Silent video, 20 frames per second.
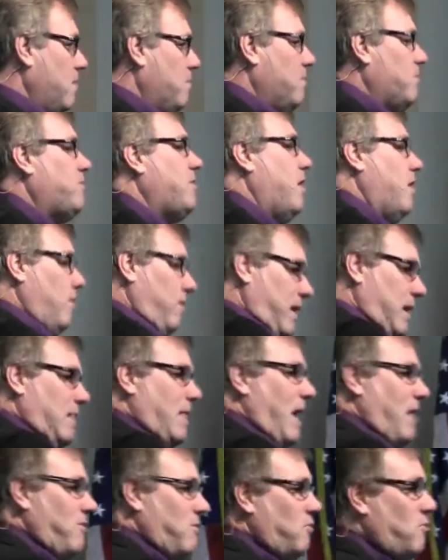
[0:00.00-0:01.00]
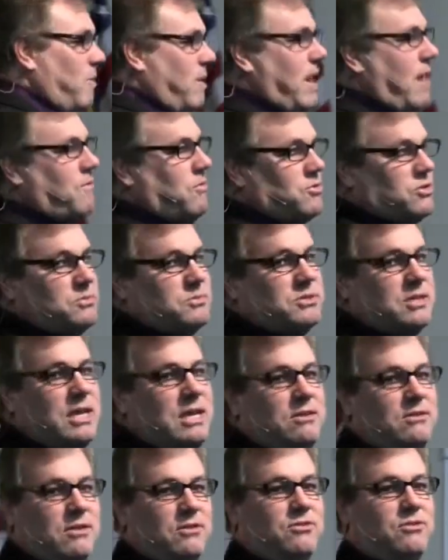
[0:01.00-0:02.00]
Miss Geraldine likes it, so we gave her some
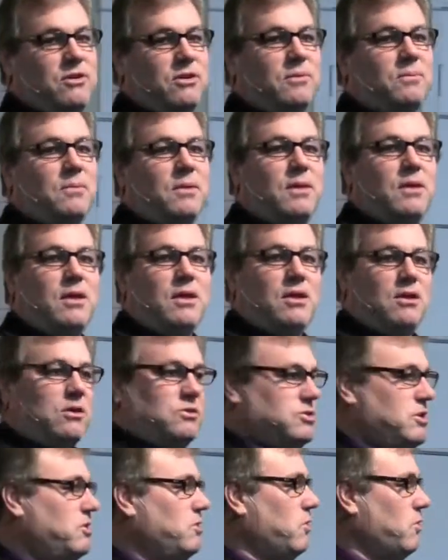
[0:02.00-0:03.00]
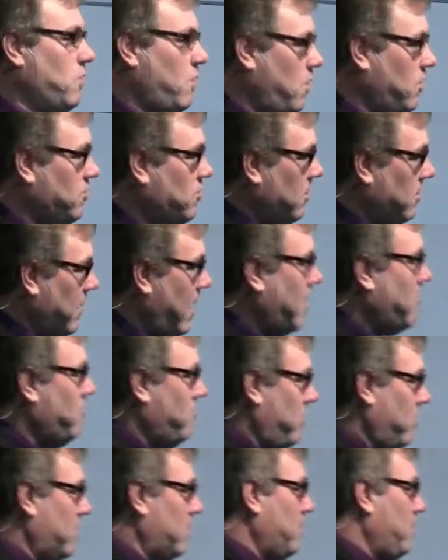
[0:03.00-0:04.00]
seeds this year because she's going to grow her some
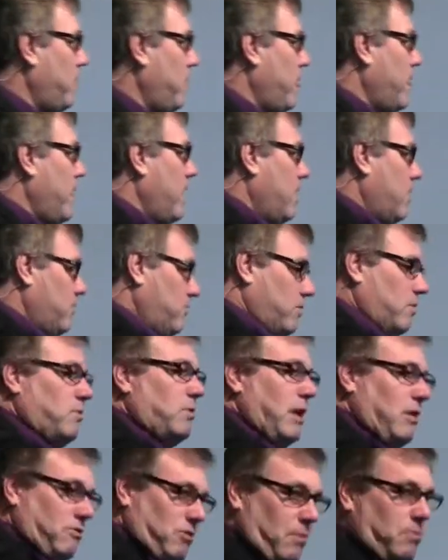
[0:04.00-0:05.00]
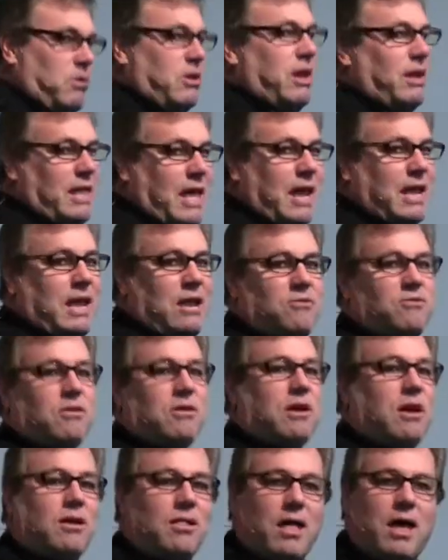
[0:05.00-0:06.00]
next year because that's something you get down in
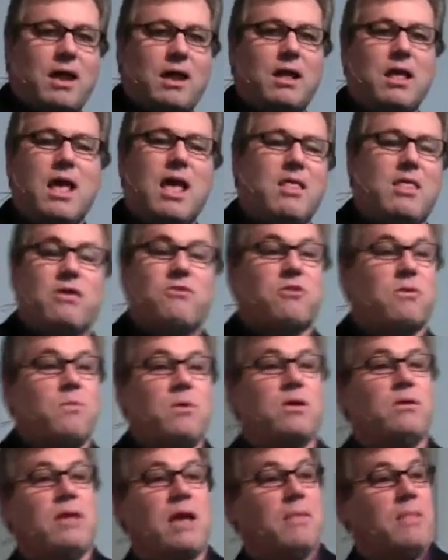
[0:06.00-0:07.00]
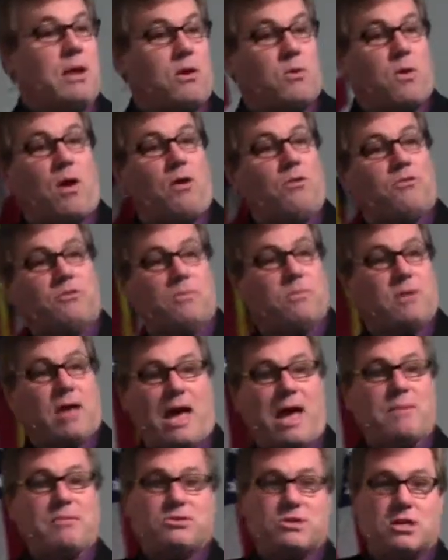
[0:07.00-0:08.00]
Eastern Carolina. They somewhere in time they crossed some
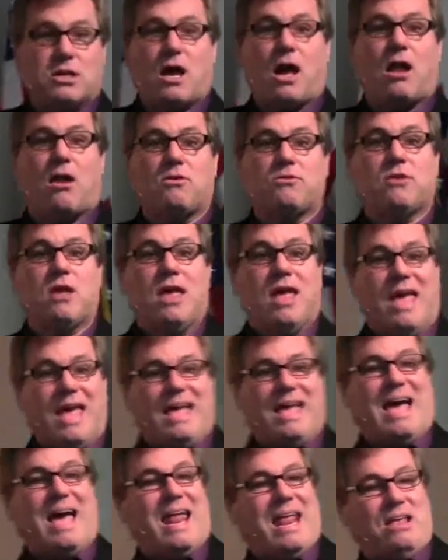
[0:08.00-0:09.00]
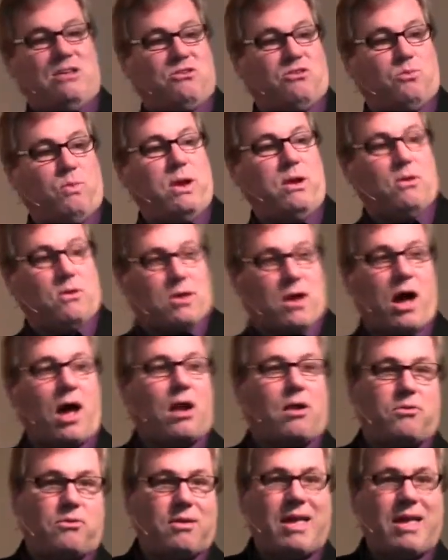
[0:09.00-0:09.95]
cabbage and collards and got a sweeter collard.